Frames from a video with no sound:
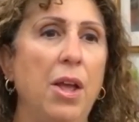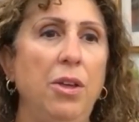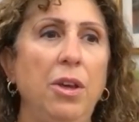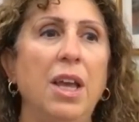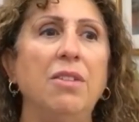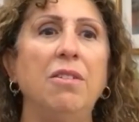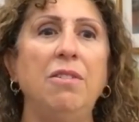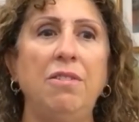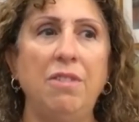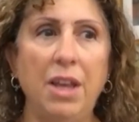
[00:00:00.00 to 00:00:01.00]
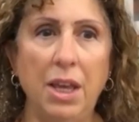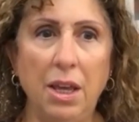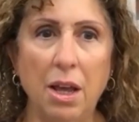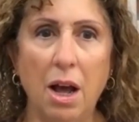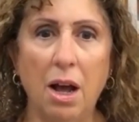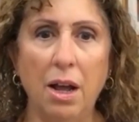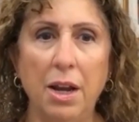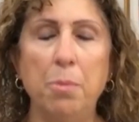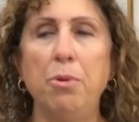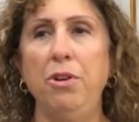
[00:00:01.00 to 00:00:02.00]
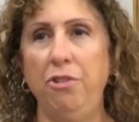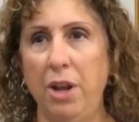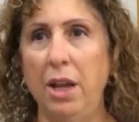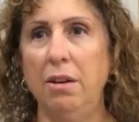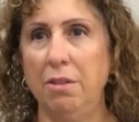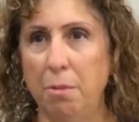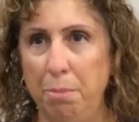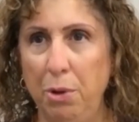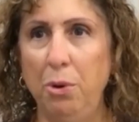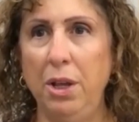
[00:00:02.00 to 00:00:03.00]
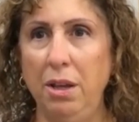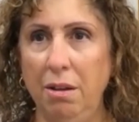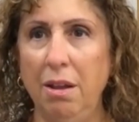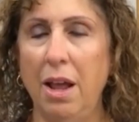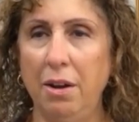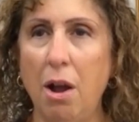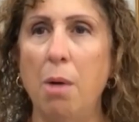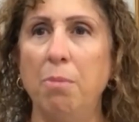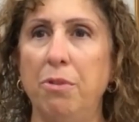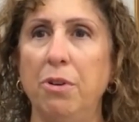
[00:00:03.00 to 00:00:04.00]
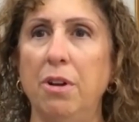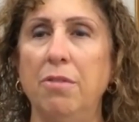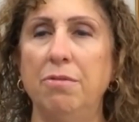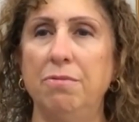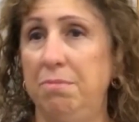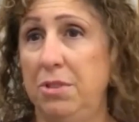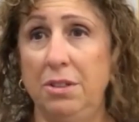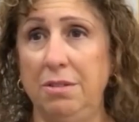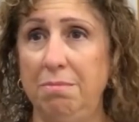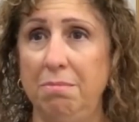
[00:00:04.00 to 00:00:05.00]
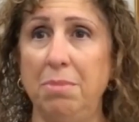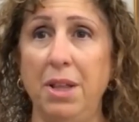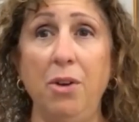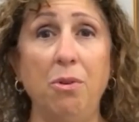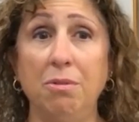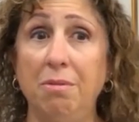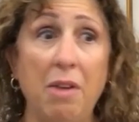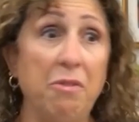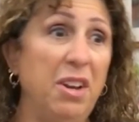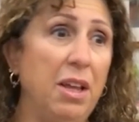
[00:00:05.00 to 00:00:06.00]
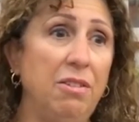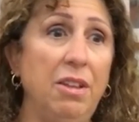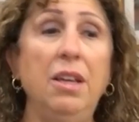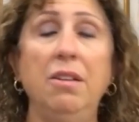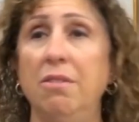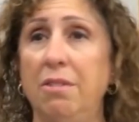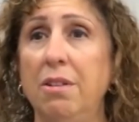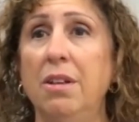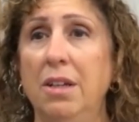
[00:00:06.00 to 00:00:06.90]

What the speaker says: you get to see and appreciate the beauty and comfort of just plain old everyday scenes.